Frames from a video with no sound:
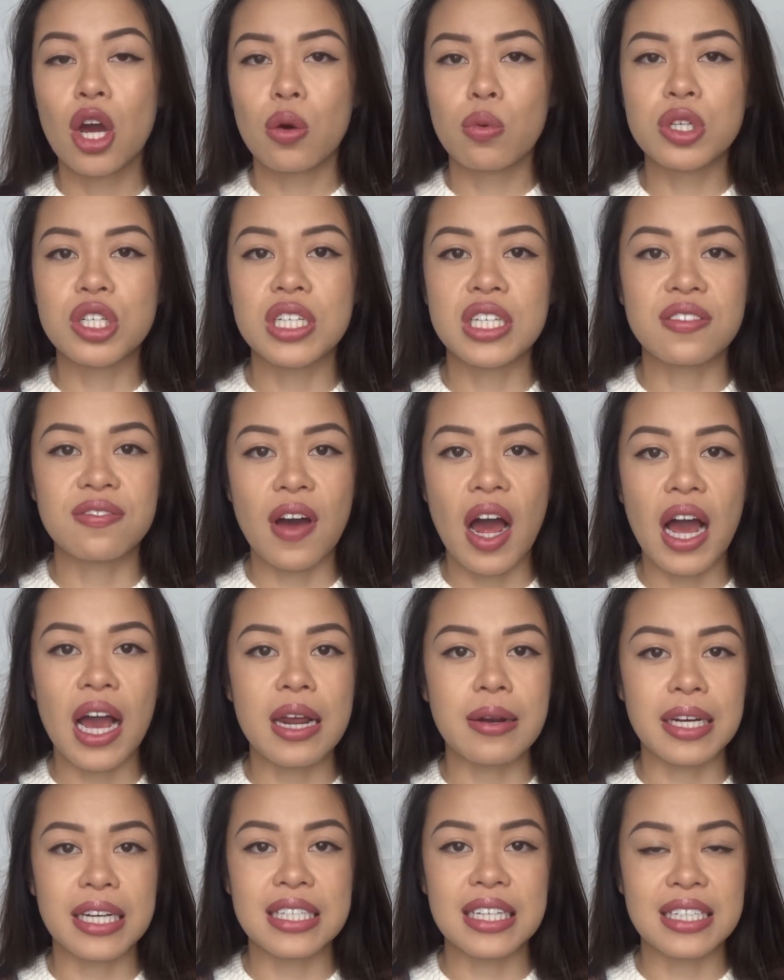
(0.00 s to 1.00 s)
which is
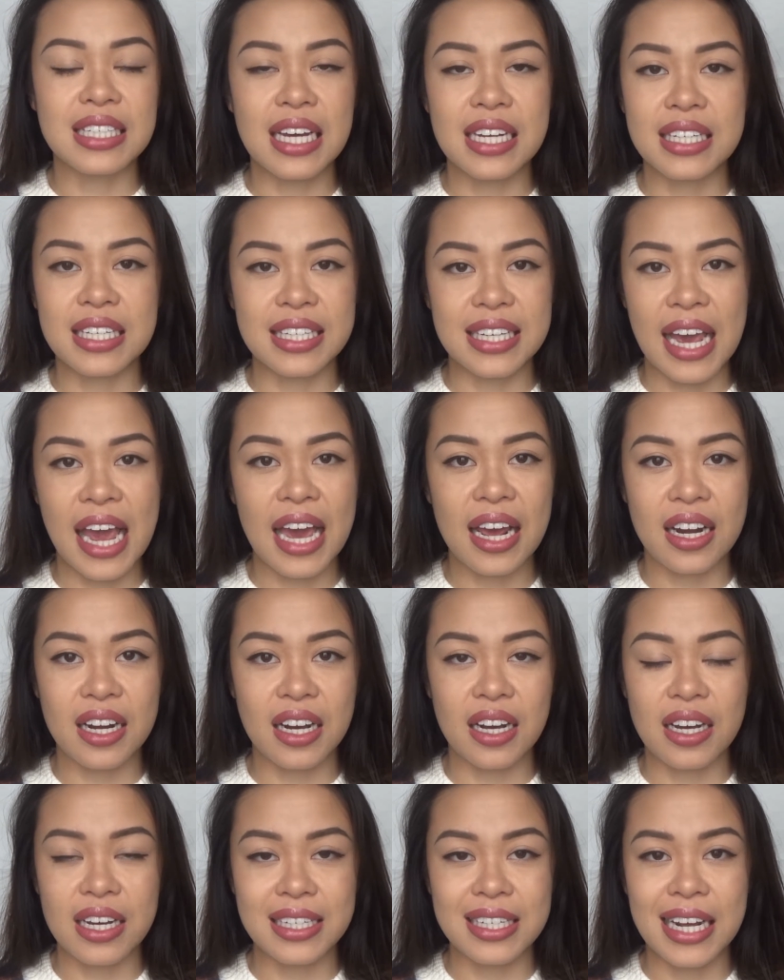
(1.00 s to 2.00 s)
fine because it says in
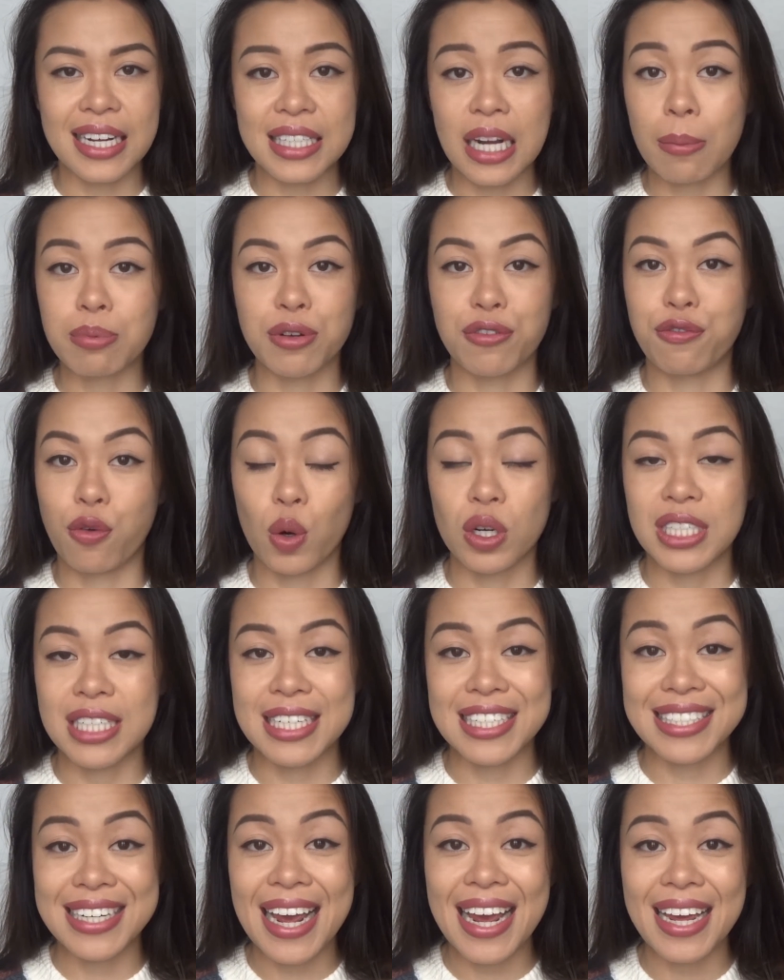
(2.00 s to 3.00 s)
Canada it takes up to
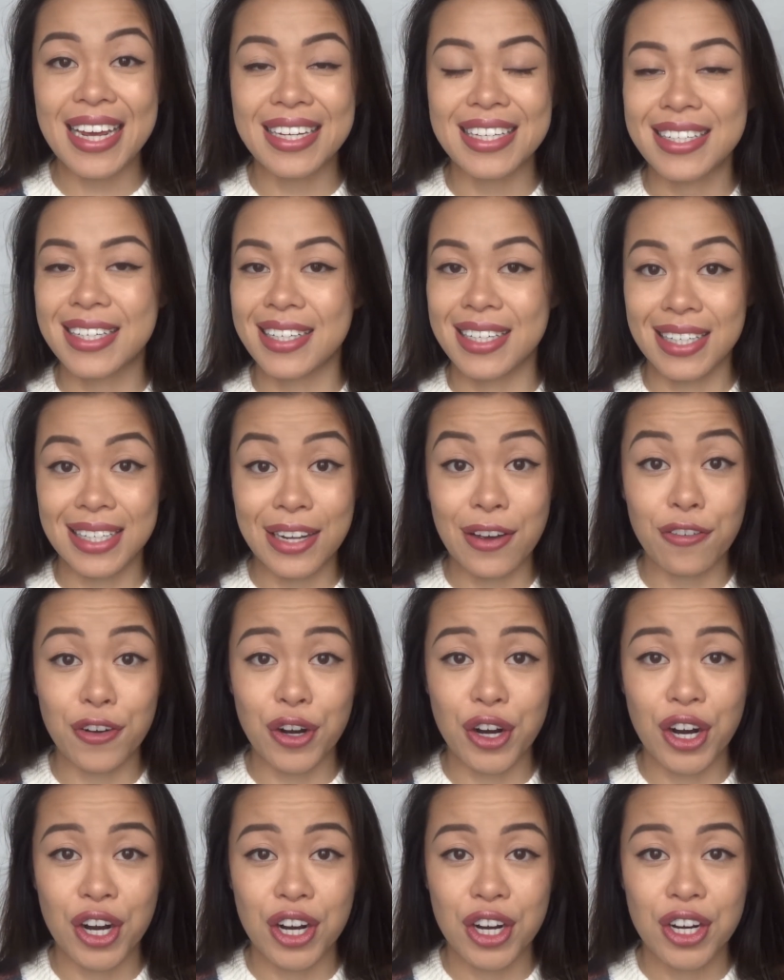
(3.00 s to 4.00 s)
14 days to
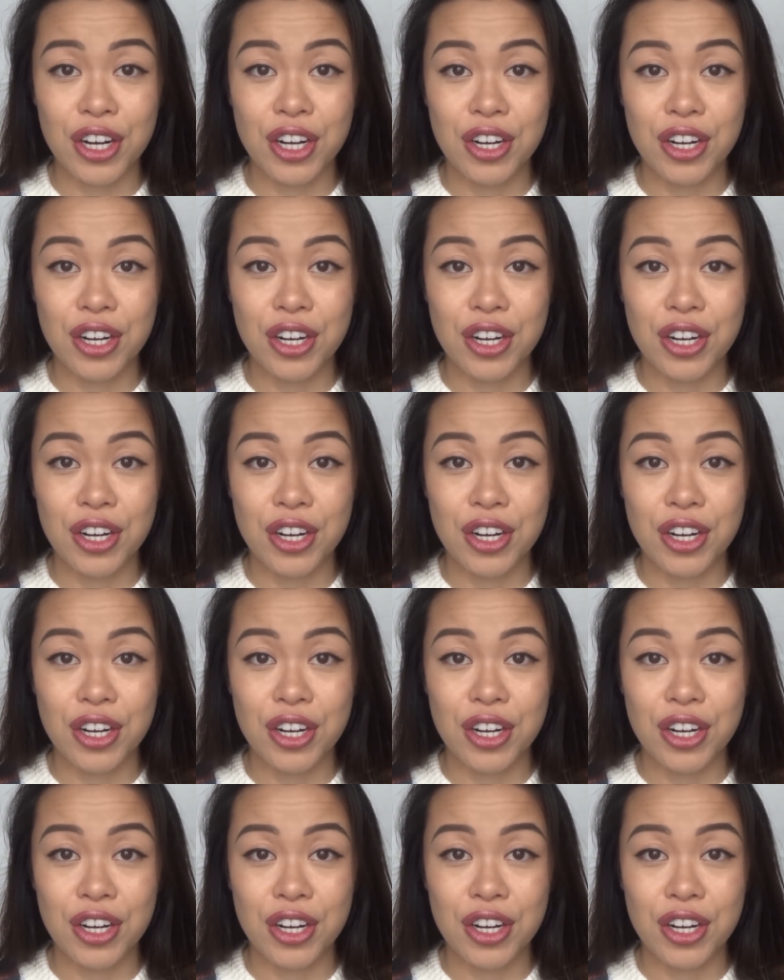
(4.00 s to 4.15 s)
deliver.